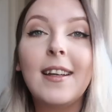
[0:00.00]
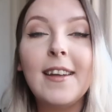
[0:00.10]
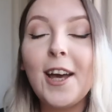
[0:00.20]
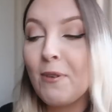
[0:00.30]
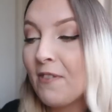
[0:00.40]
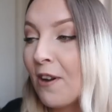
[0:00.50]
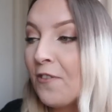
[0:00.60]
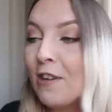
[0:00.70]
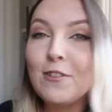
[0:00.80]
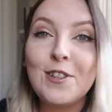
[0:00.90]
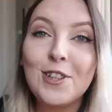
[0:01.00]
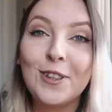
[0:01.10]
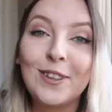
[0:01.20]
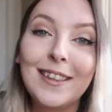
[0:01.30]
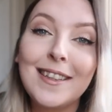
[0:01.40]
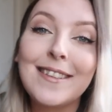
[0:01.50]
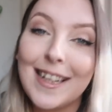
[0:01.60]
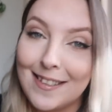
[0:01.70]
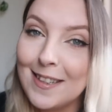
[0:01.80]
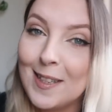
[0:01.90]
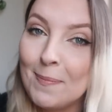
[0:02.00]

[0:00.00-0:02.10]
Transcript: And now, without further ado, let's get to the